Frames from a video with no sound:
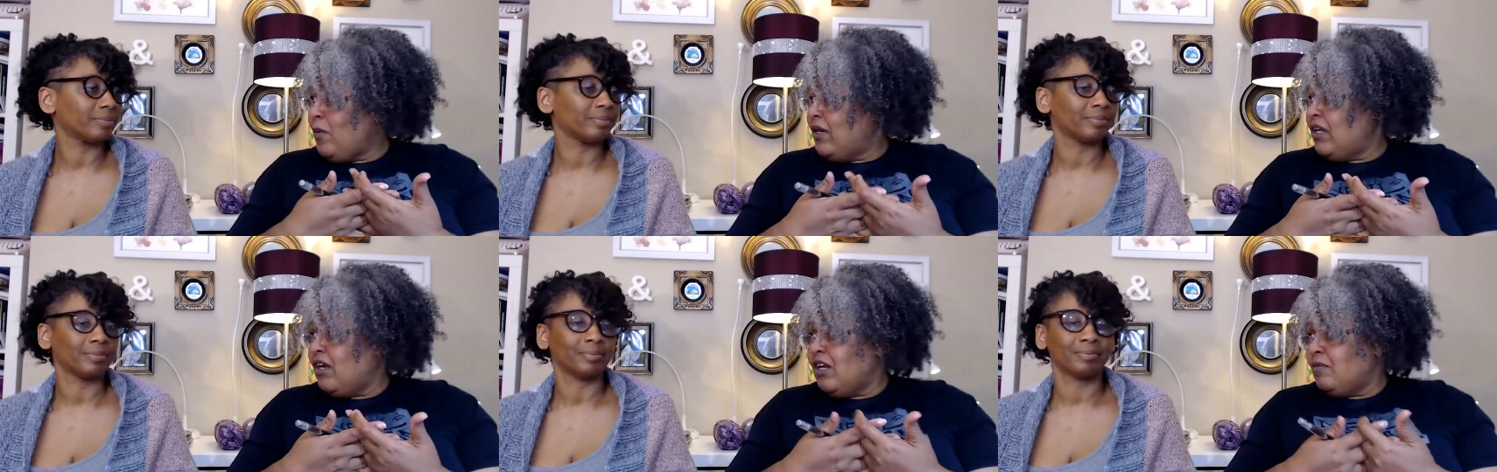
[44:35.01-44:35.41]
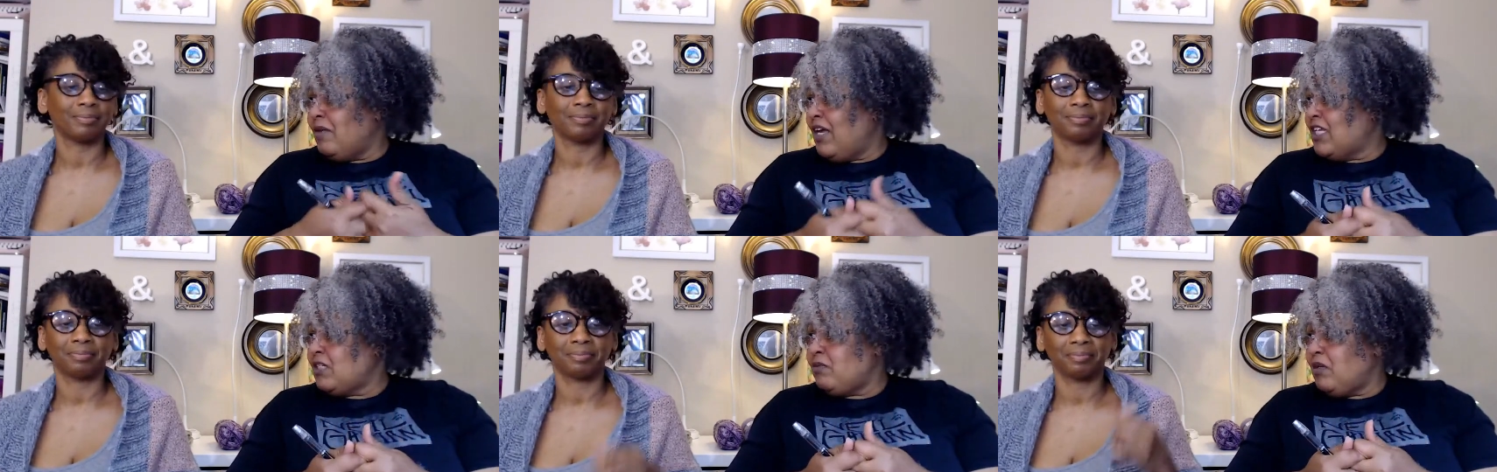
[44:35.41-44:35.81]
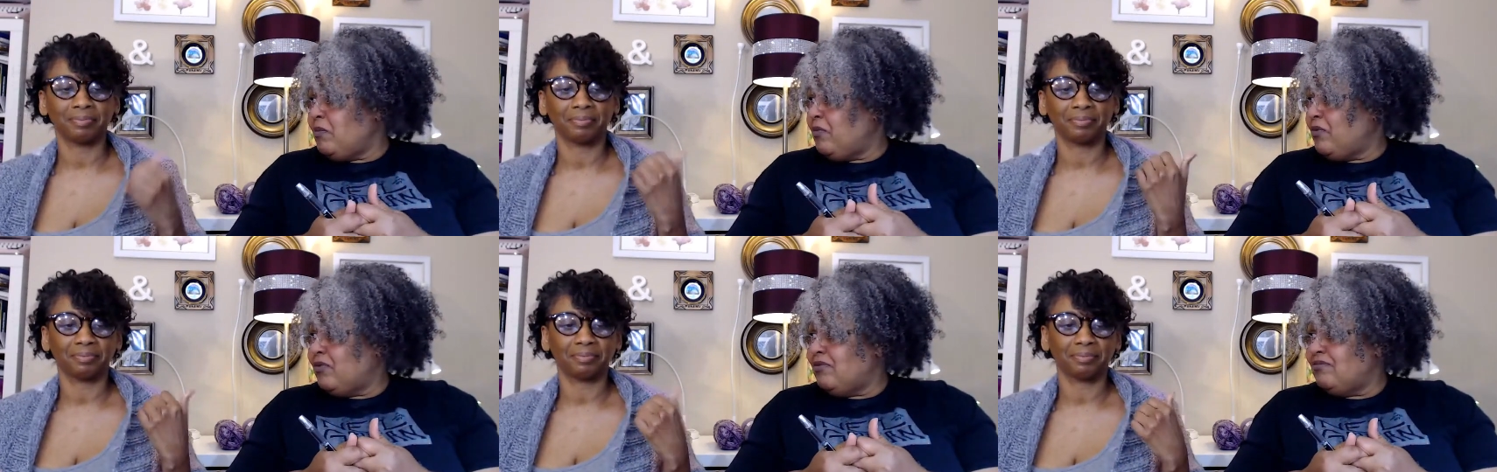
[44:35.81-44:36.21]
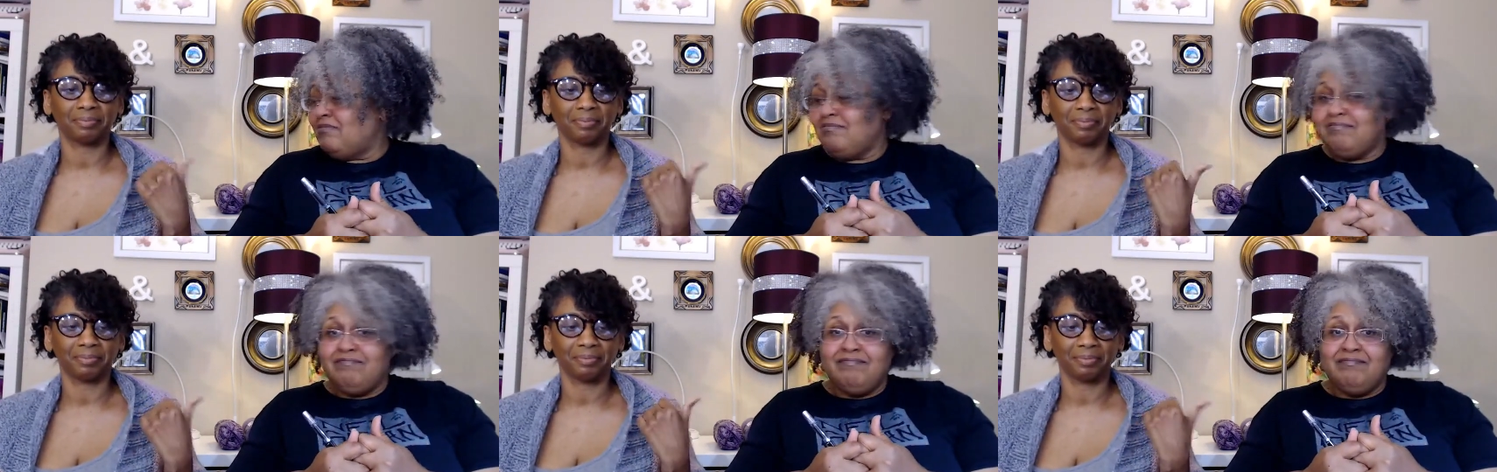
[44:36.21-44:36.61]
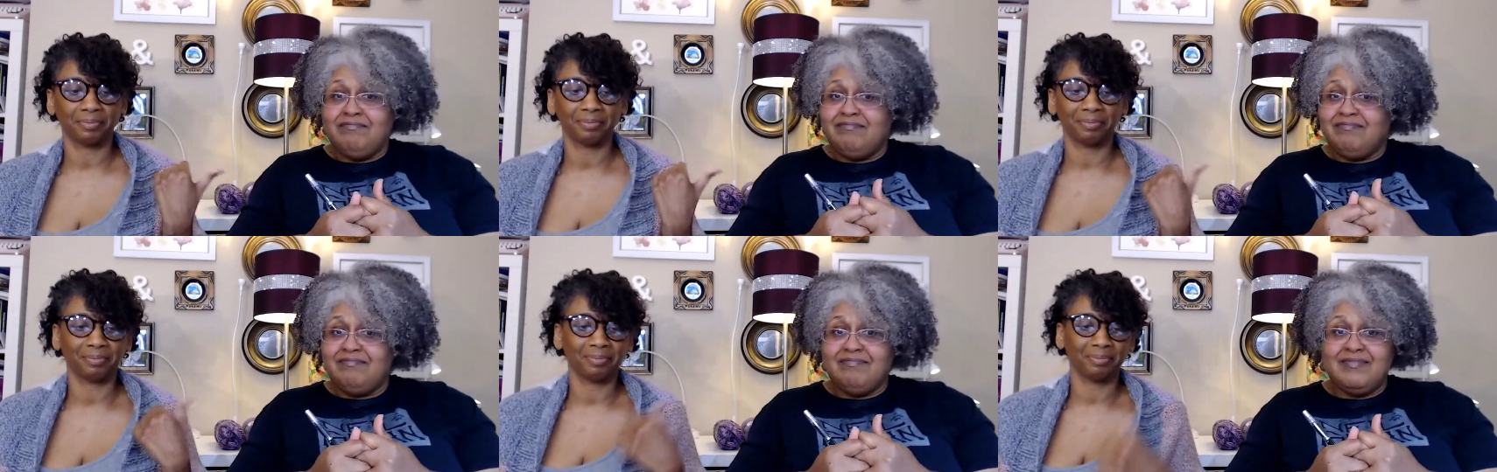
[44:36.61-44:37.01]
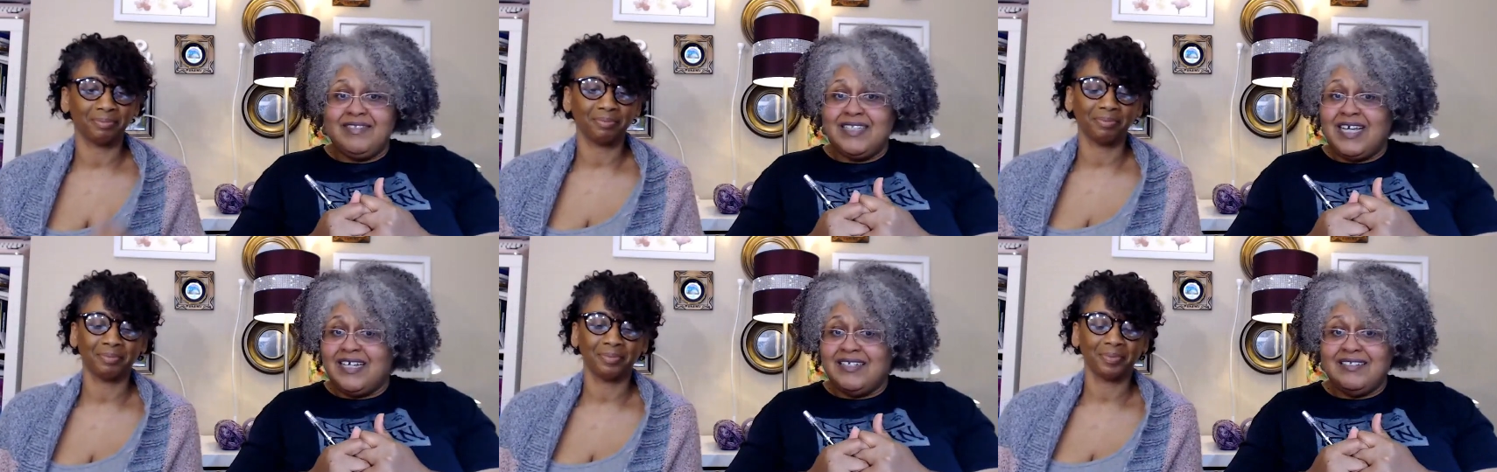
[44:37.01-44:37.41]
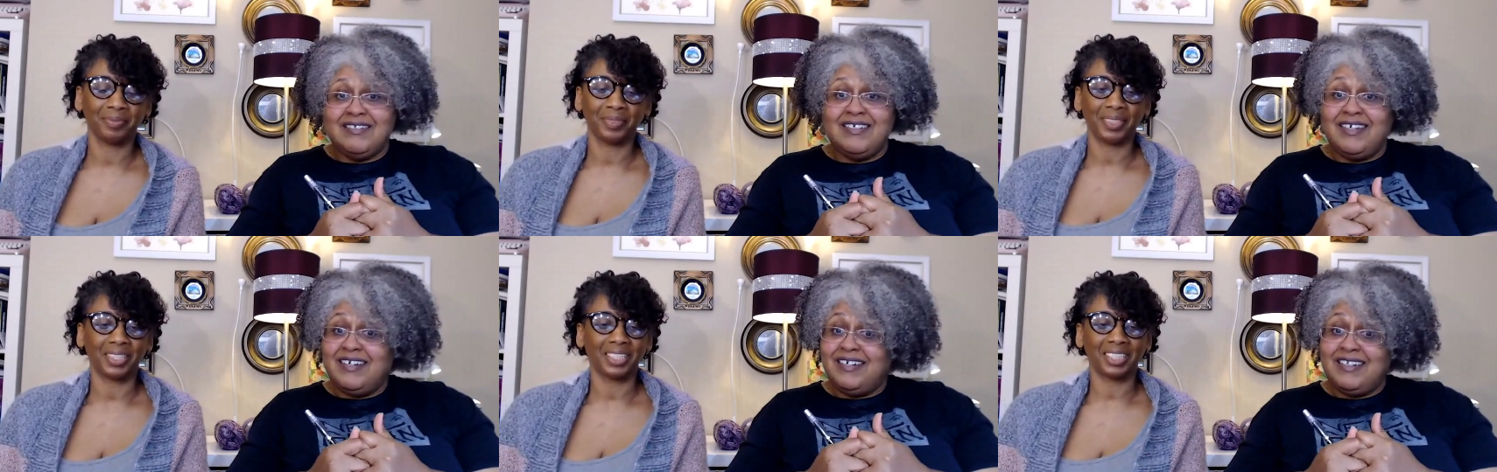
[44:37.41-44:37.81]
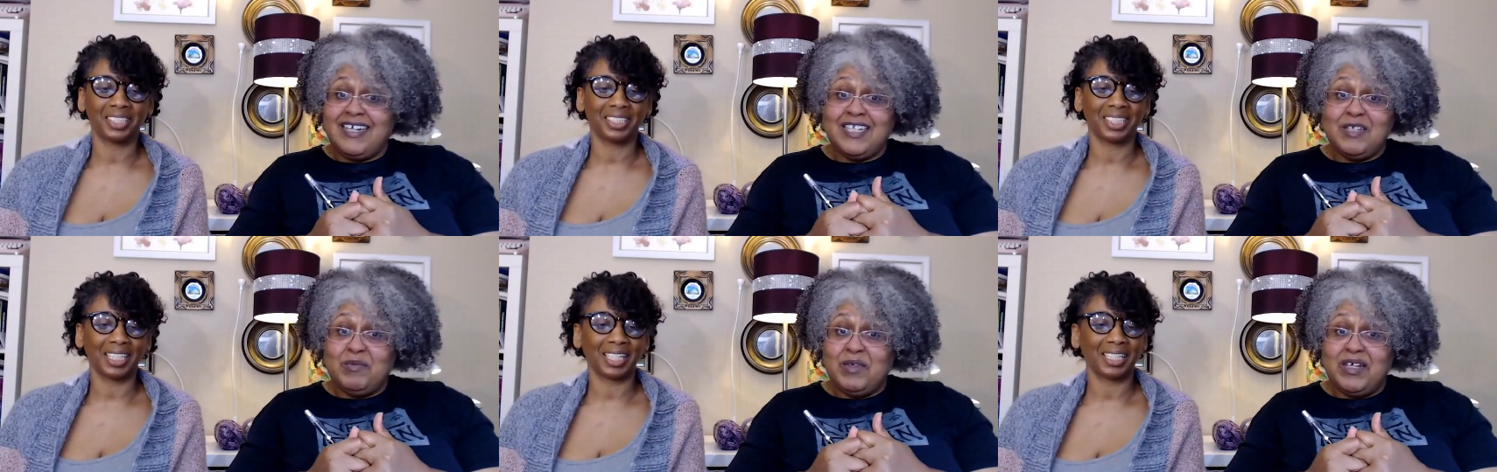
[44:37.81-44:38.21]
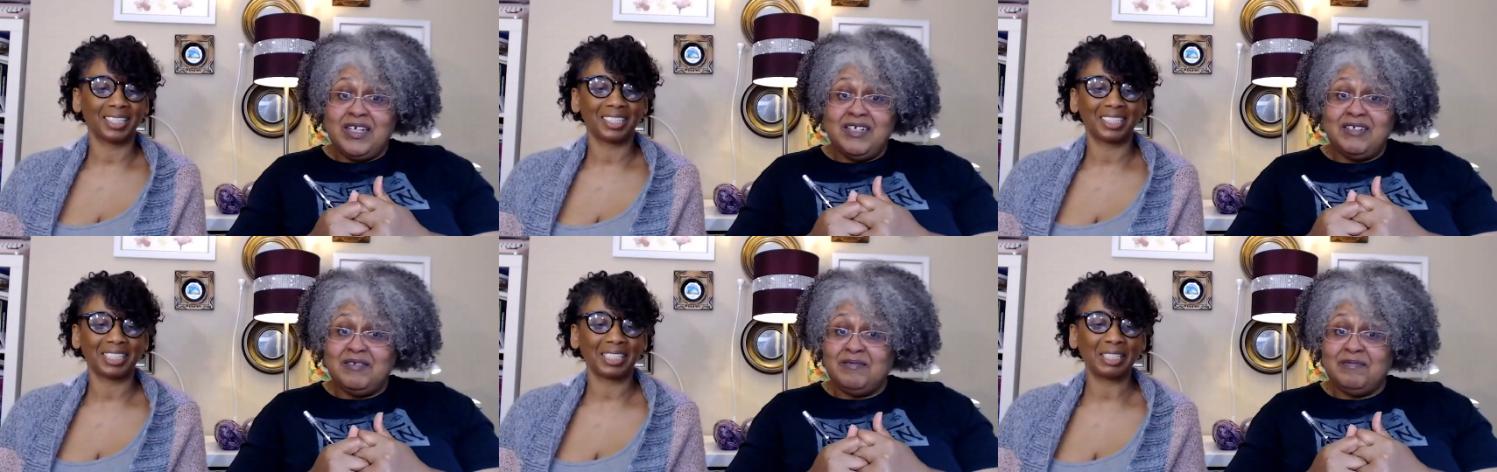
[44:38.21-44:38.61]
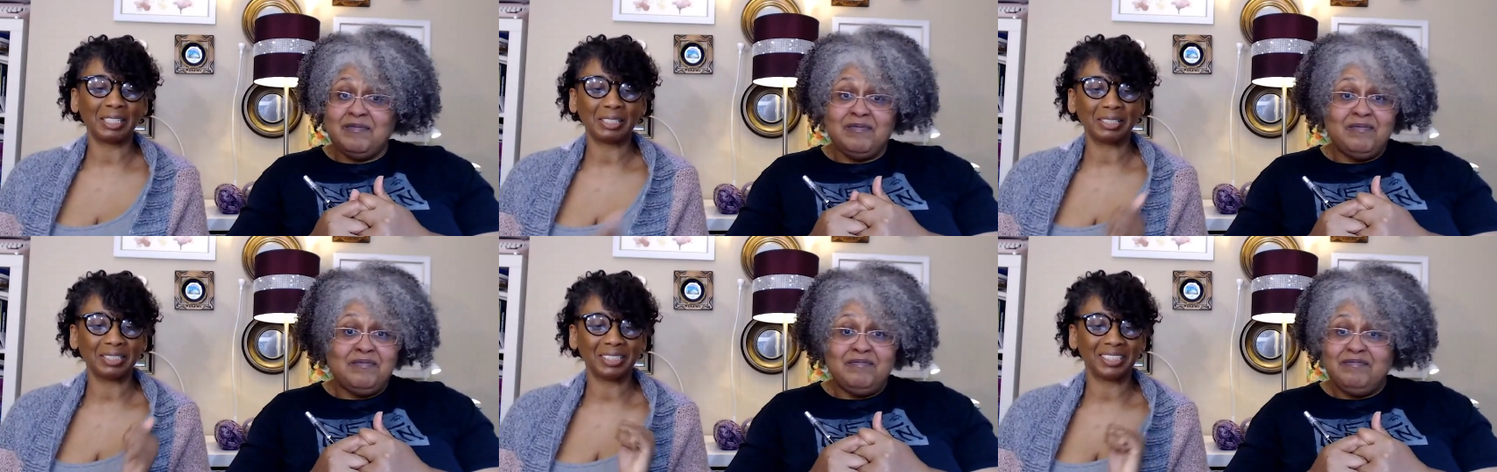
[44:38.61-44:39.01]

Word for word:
Speaker 1: many unmasked people that yeah that's yeah no, see,